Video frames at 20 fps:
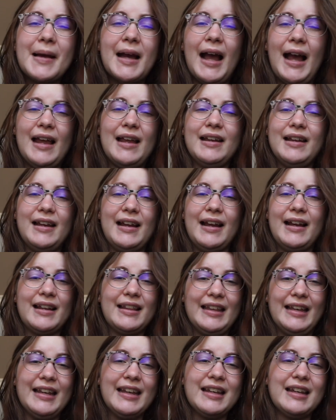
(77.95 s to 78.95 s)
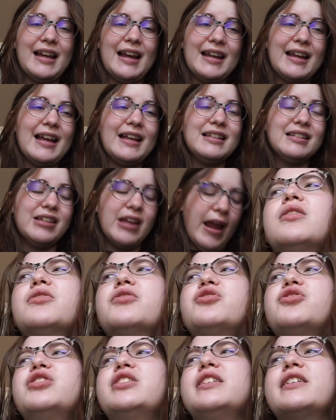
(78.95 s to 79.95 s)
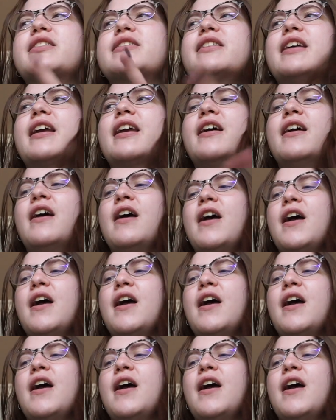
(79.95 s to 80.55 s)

I guess she has like